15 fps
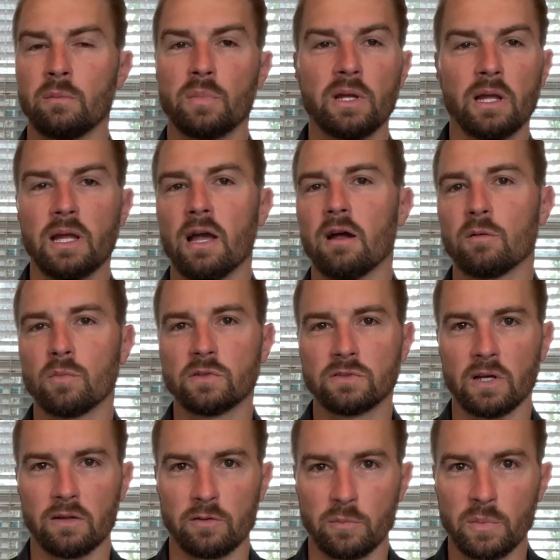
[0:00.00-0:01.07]
Be accountable
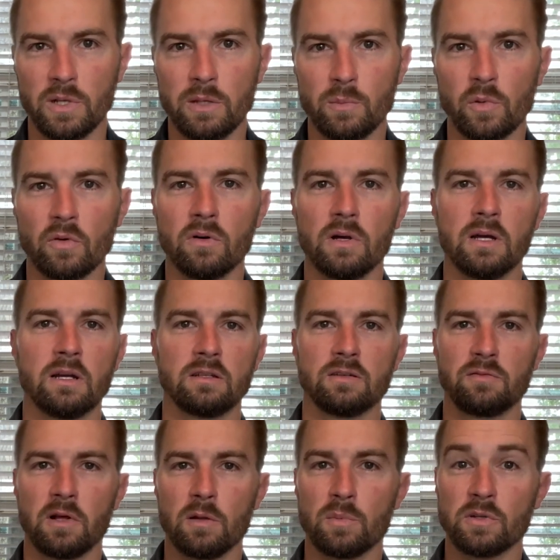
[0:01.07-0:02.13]
to other people.
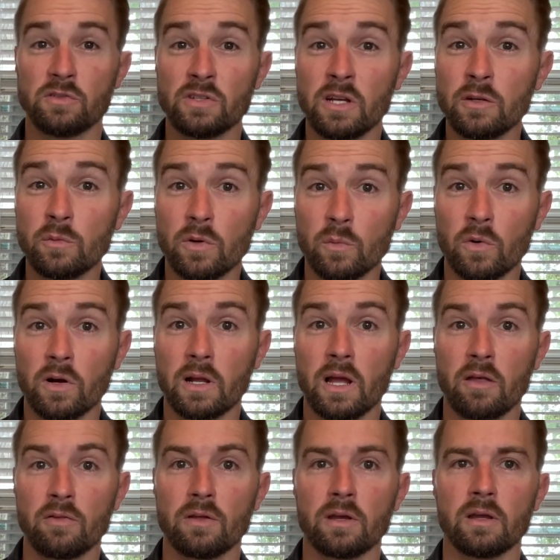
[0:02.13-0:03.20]
Develop a genuine work
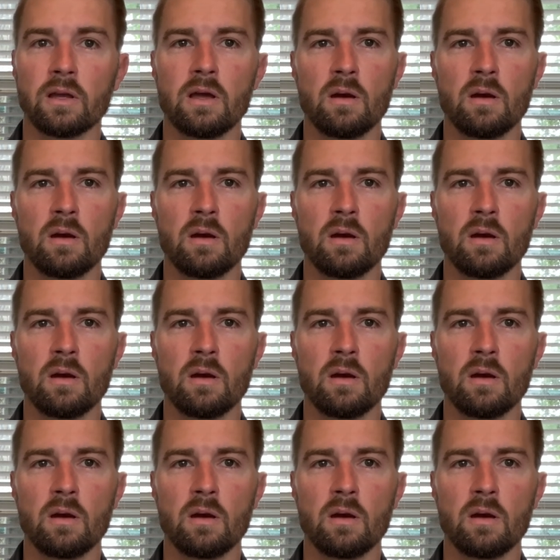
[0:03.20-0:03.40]
ethic.